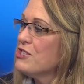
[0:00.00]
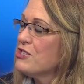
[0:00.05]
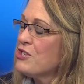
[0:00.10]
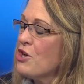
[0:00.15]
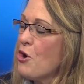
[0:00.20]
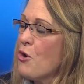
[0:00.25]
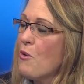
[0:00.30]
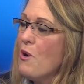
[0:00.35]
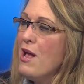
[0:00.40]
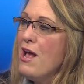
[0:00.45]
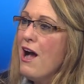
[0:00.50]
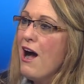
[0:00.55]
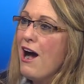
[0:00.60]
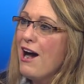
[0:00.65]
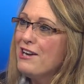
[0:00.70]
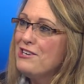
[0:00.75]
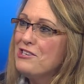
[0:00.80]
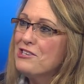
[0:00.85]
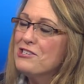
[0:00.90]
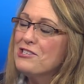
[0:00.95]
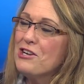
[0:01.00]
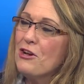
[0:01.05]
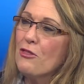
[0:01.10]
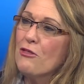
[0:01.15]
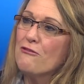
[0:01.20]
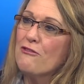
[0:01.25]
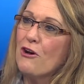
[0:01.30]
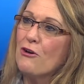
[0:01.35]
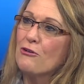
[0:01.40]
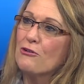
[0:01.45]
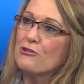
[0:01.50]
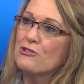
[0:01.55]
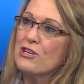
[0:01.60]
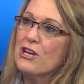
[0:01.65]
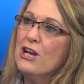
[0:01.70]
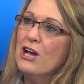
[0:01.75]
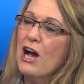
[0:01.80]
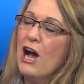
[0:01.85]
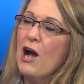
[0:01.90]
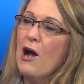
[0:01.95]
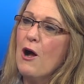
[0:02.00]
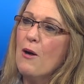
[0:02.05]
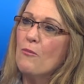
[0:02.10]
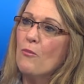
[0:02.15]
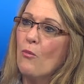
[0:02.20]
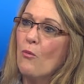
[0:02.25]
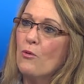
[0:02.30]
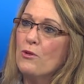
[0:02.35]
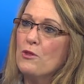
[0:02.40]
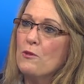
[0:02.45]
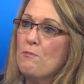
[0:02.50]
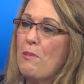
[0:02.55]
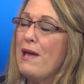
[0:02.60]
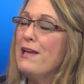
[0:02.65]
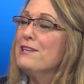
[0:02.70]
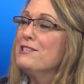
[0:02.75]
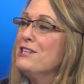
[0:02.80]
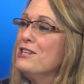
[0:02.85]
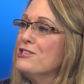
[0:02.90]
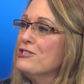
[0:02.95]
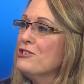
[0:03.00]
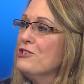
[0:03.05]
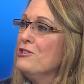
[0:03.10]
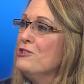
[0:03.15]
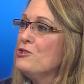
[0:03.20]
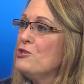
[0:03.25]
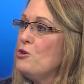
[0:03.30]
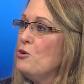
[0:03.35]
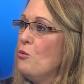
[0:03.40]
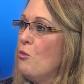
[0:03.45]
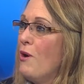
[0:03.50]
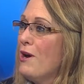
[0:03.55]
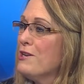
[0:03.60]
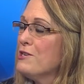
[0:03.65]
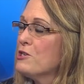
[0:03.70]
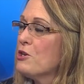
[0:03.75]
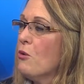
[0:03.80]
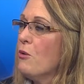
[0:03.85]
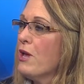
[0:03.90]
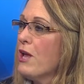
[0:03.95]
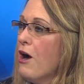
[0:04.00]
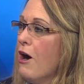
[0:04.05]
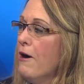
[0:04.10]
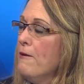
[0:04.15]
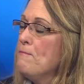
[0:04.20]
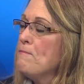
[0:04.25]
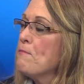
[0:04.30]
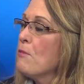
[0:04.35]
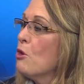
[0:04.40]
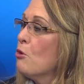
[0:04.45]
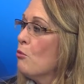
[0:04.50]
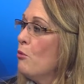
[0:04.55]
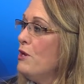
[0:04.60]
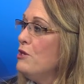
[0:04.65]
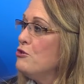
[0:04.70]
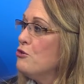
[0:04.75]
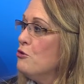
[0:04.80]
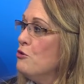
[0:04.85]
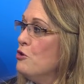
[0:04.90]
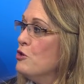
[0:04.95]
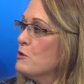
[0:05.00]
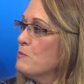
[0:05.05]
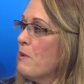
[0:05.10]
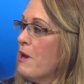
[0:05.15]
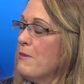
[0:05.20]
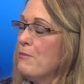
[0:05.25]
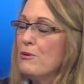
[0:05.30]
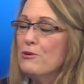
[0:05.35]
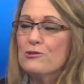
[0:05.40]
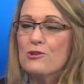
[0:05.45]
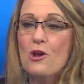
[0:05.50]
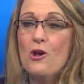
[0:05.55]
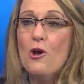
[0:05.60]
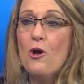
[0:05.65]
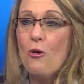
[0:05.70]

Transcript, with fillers: So I I just tell the voters, um, pay attention to what is going on, read your newspapers,